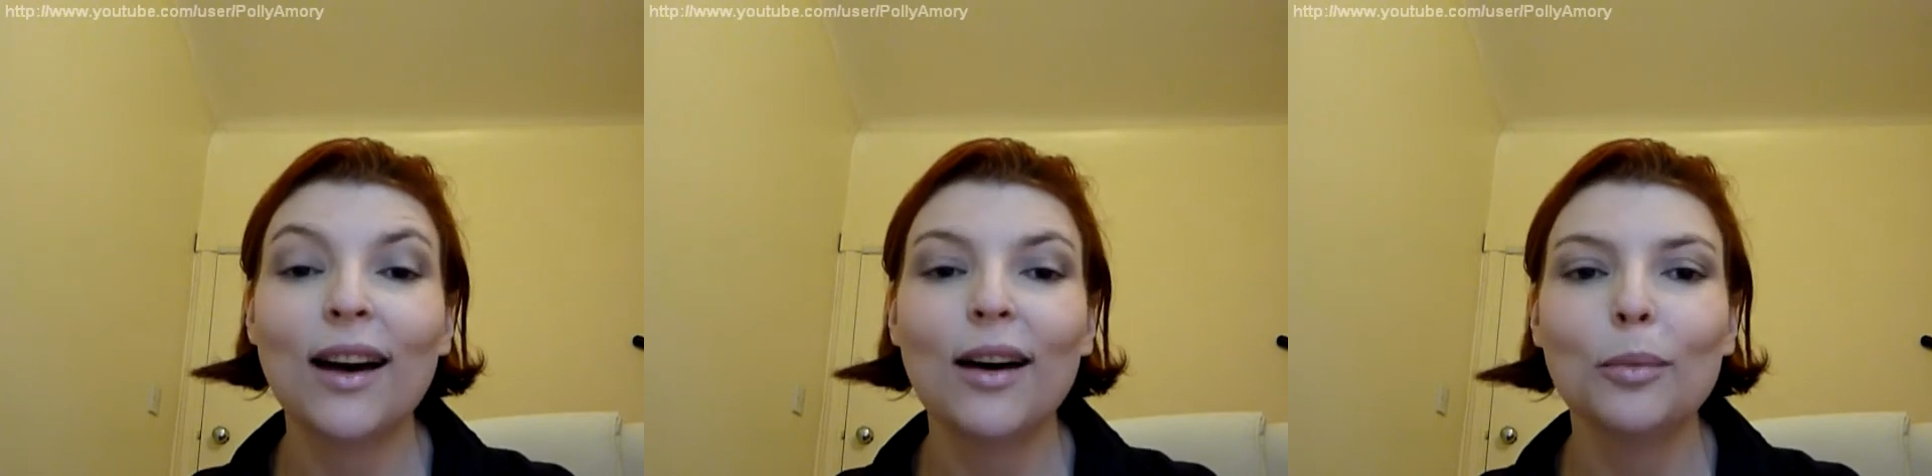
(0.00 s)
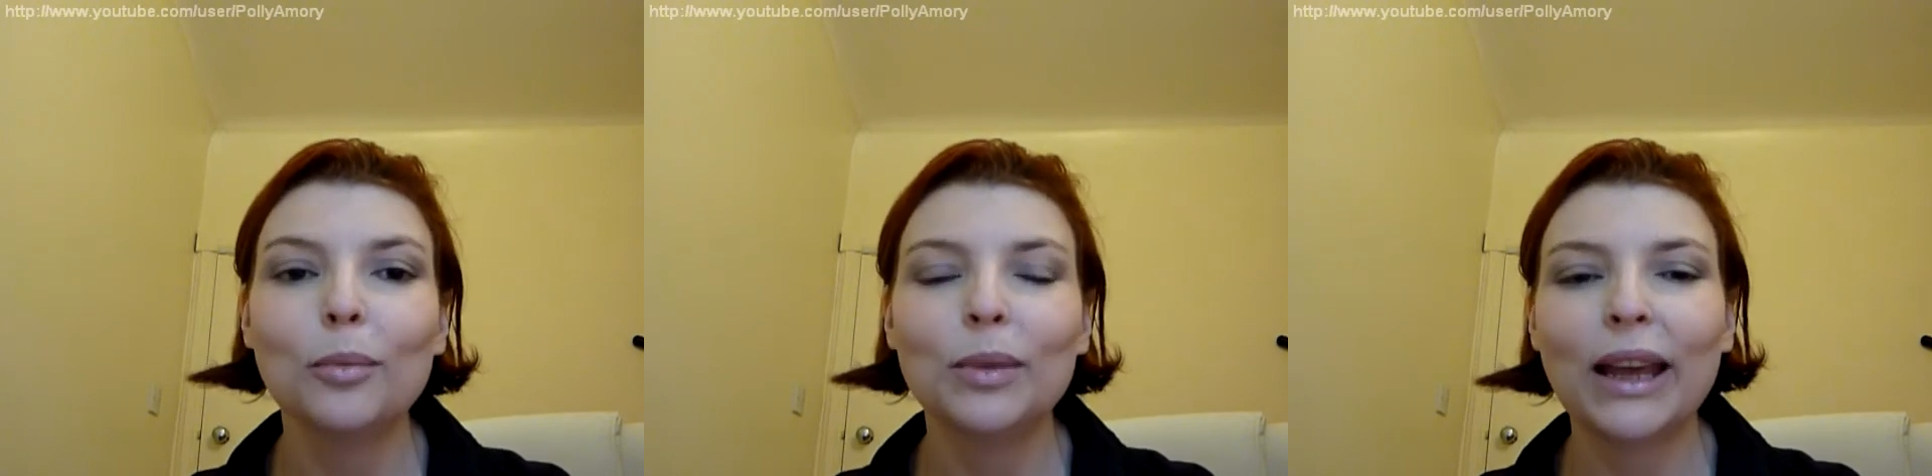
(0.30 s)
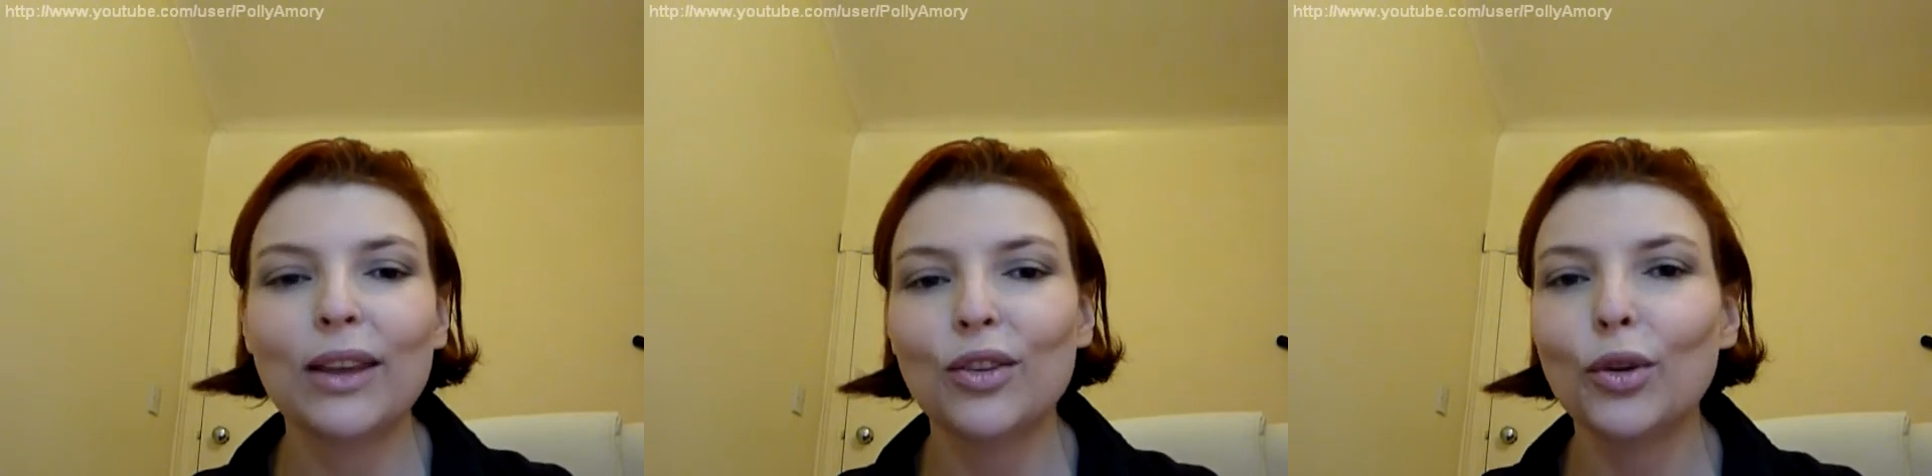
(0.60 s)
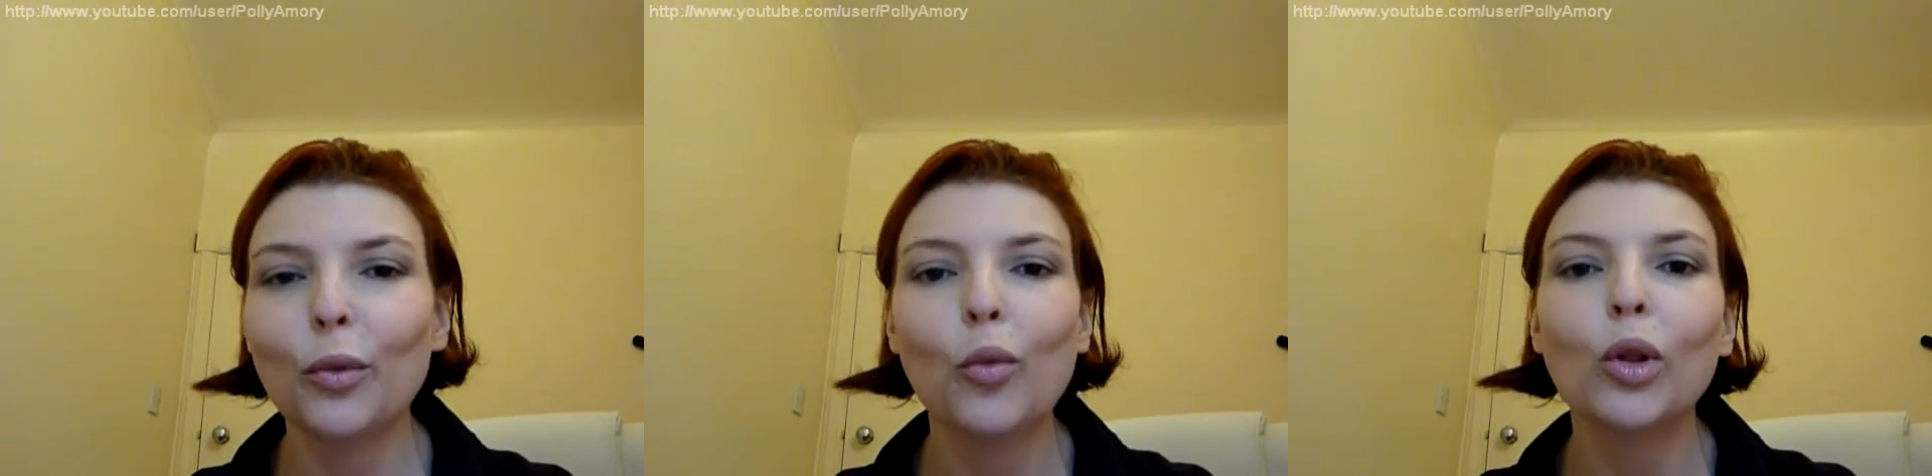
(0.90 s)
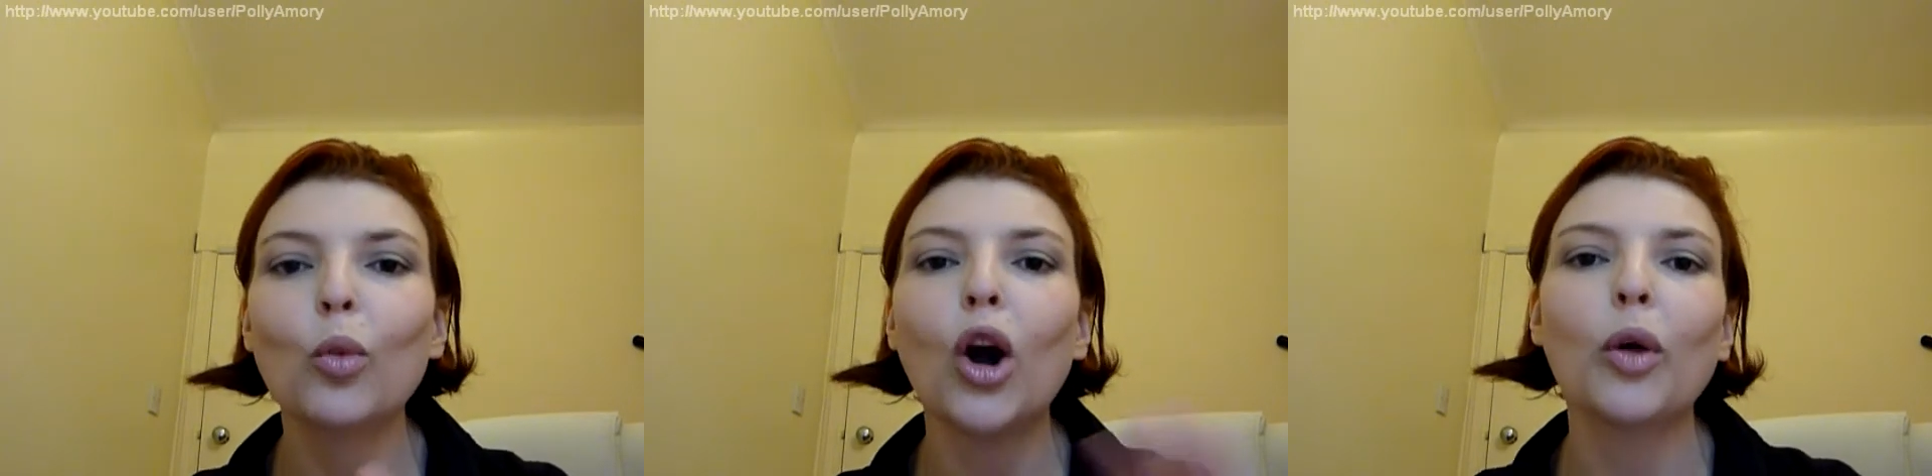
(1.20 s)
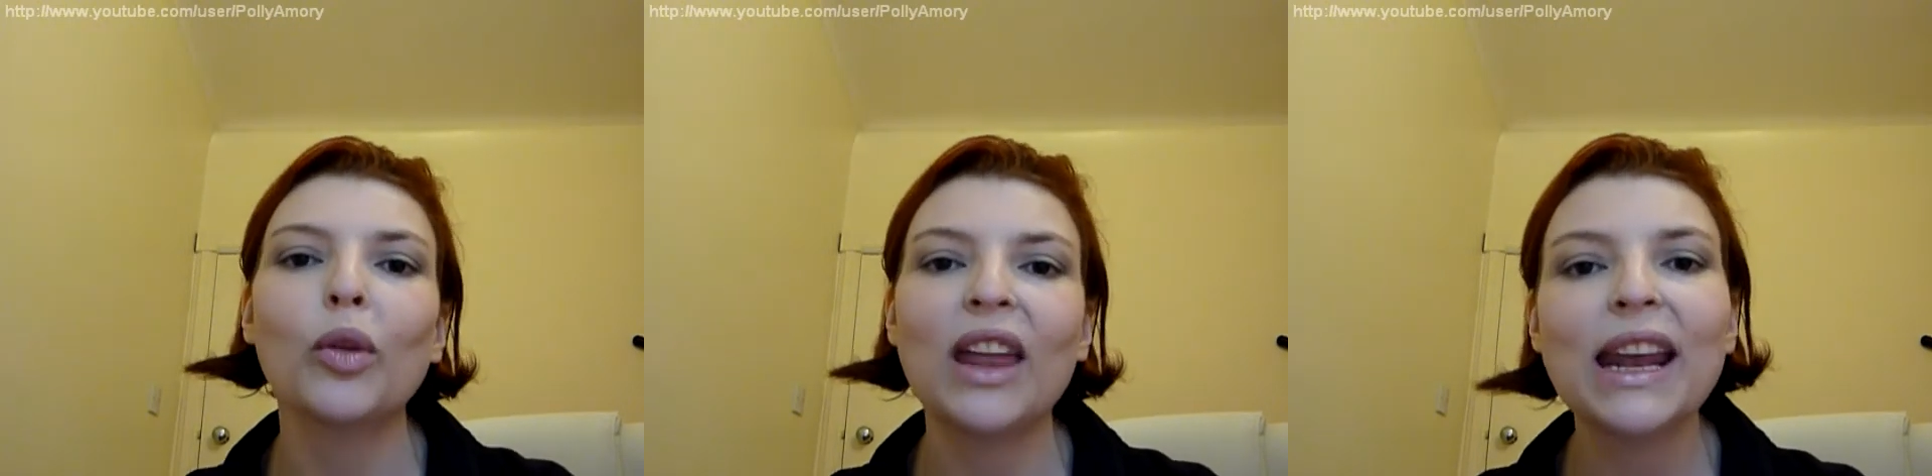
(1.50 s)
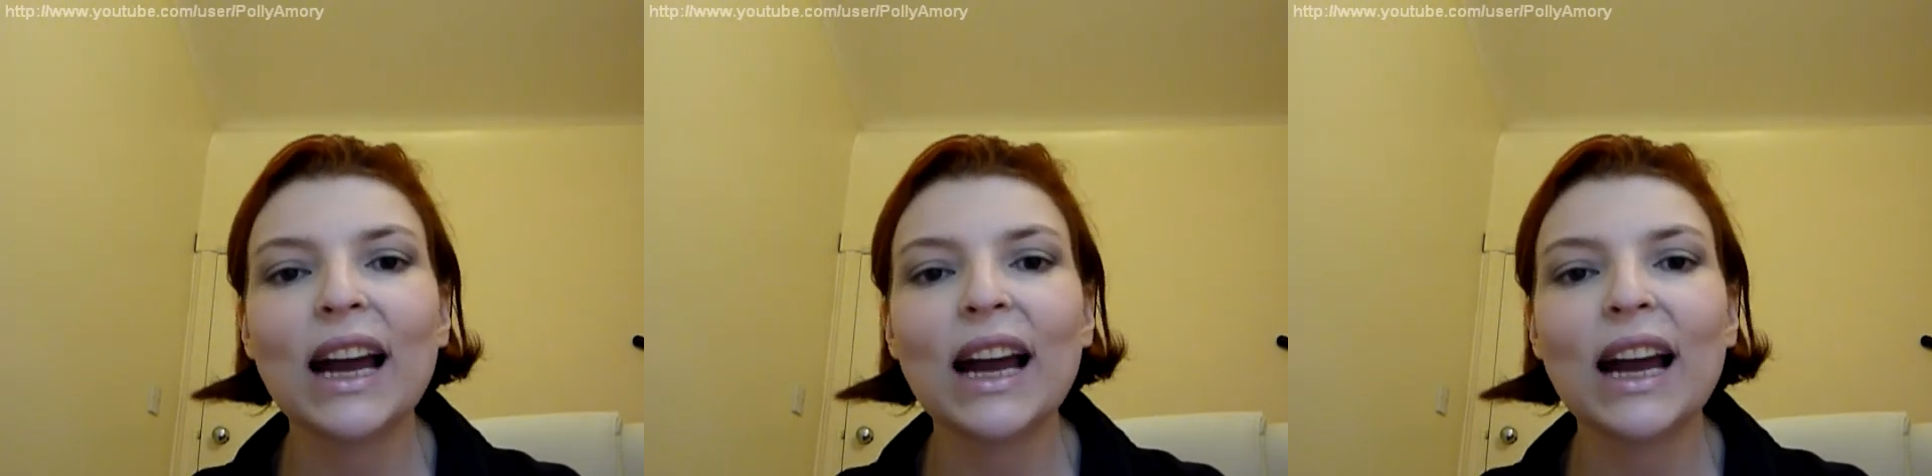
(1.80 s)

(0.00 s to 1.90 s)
like sort of will work with any